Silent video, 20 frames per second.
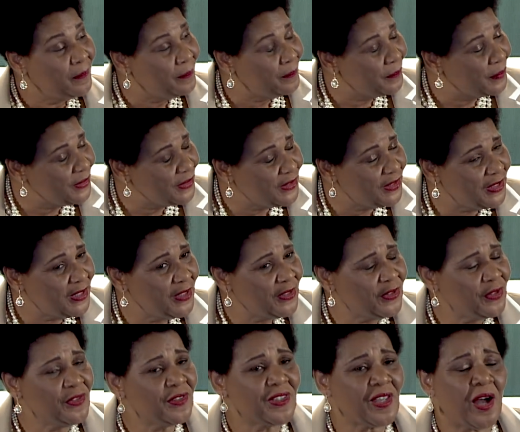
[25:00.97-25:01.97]

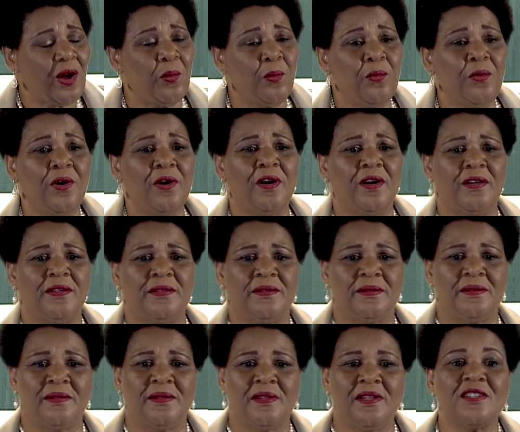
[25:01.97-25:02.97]
Petitions are won,
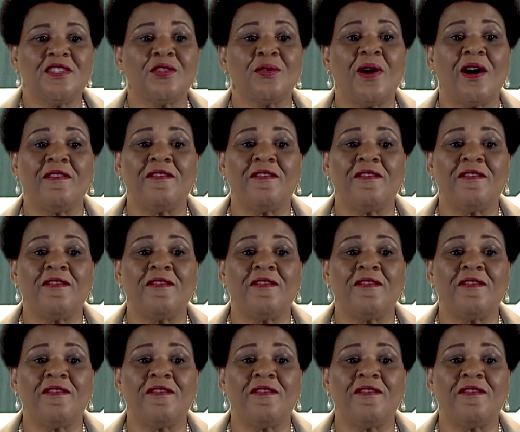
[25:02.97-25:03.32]
so I